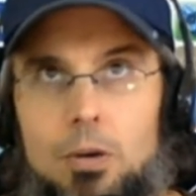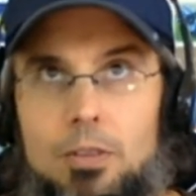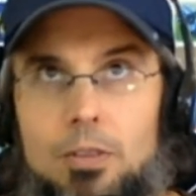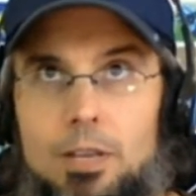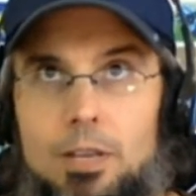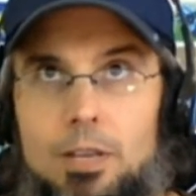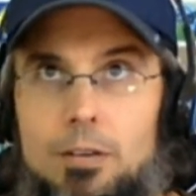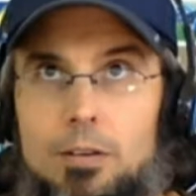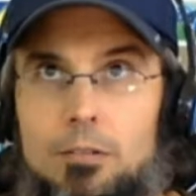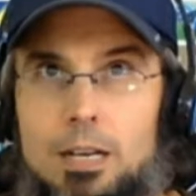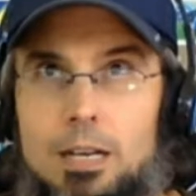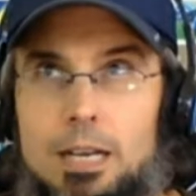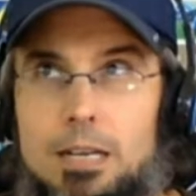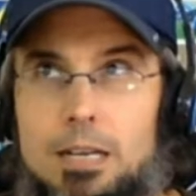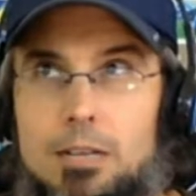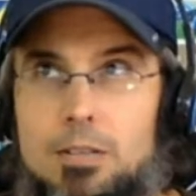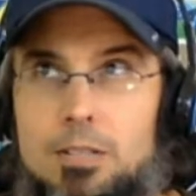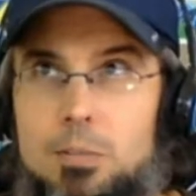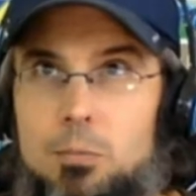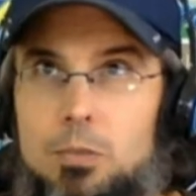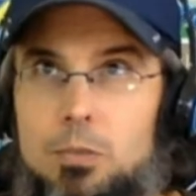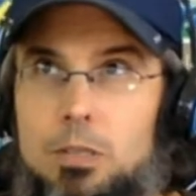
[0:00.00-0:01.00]
I think right now
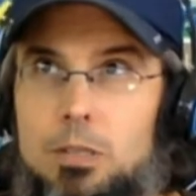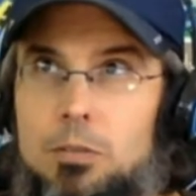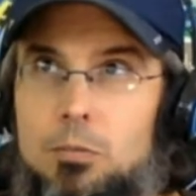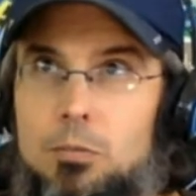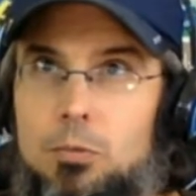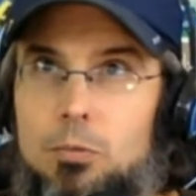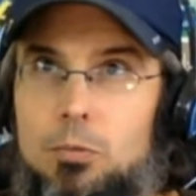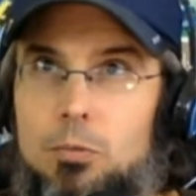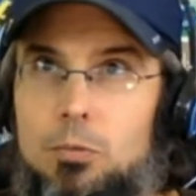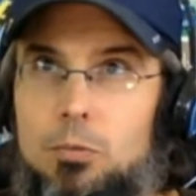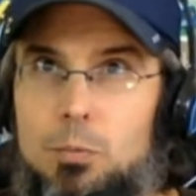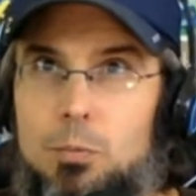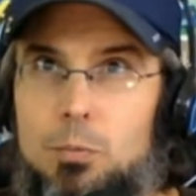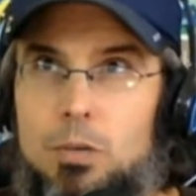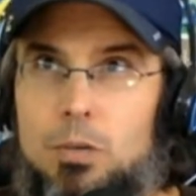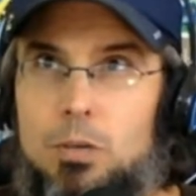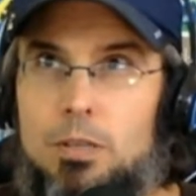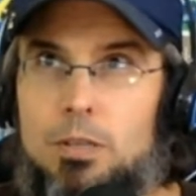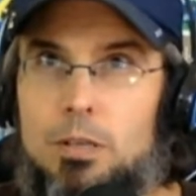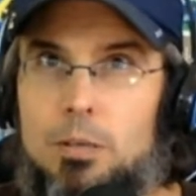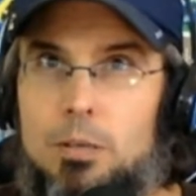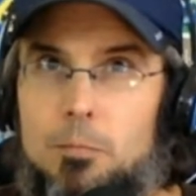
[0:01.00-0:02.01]
somewhere we're somewhere
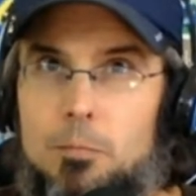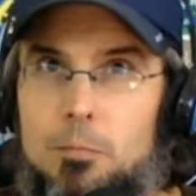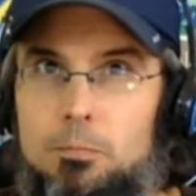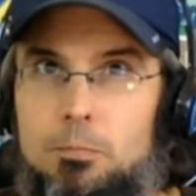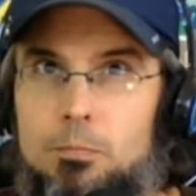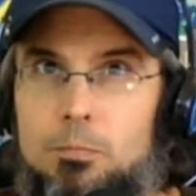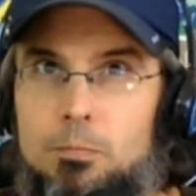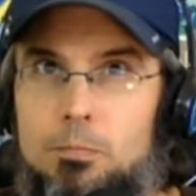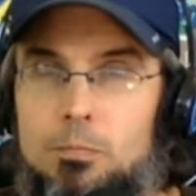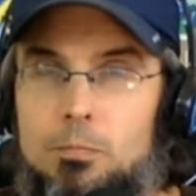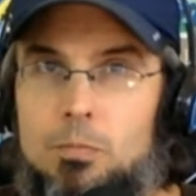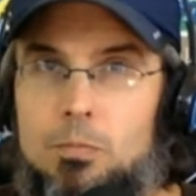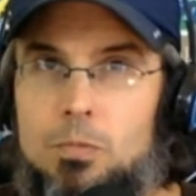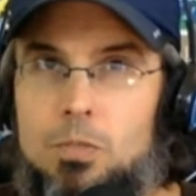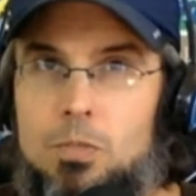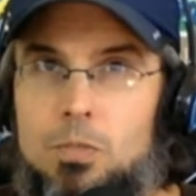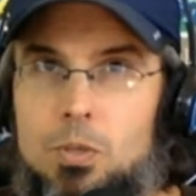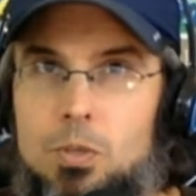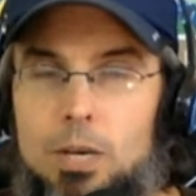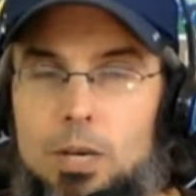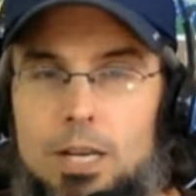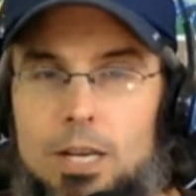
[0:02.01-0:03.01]
in the
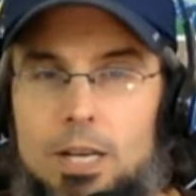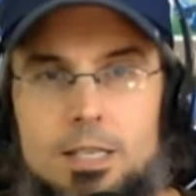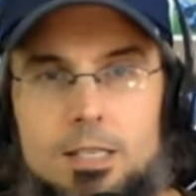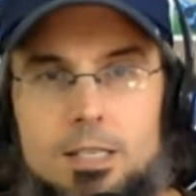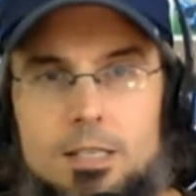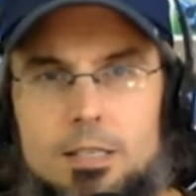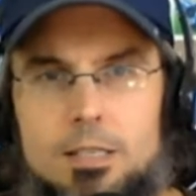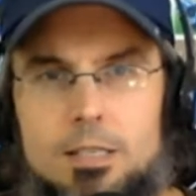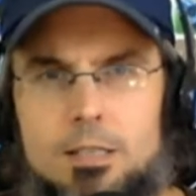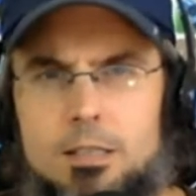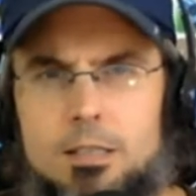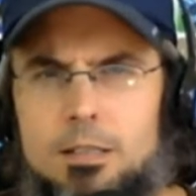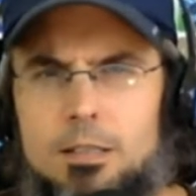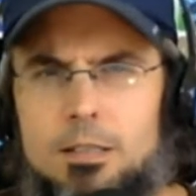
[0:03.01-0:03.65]
20s.